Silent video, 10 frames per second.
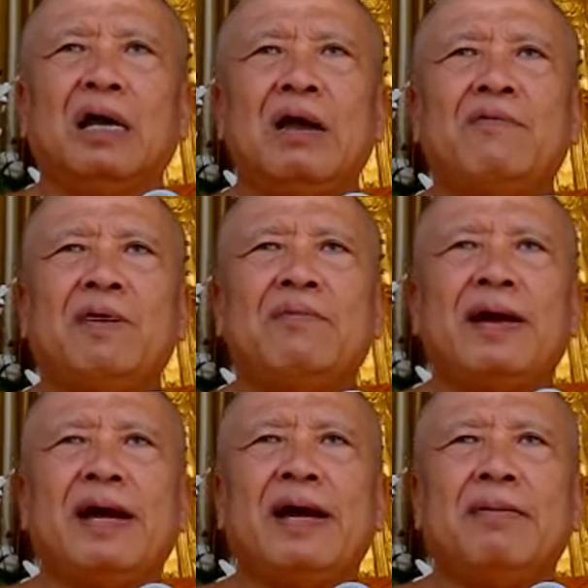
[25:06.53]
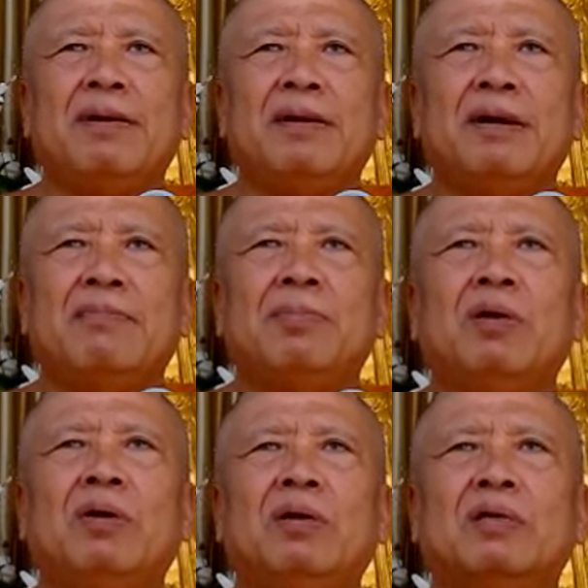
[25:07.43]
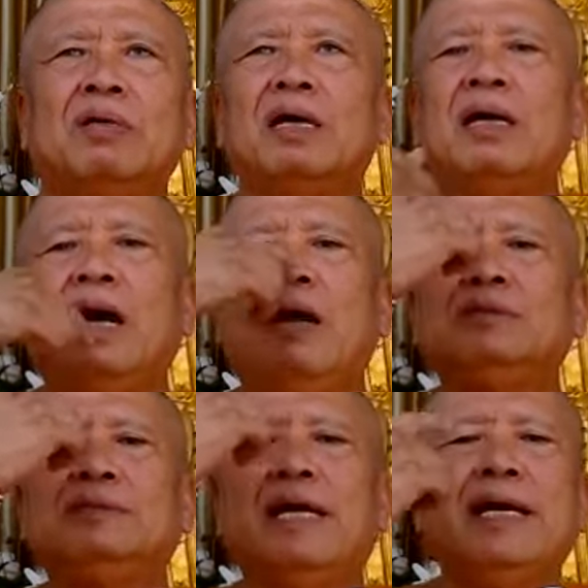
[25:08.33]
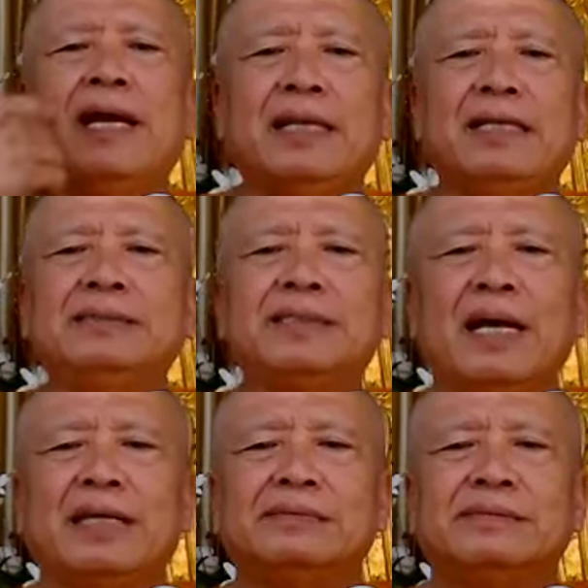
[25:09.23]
everywhere, both outside and inside.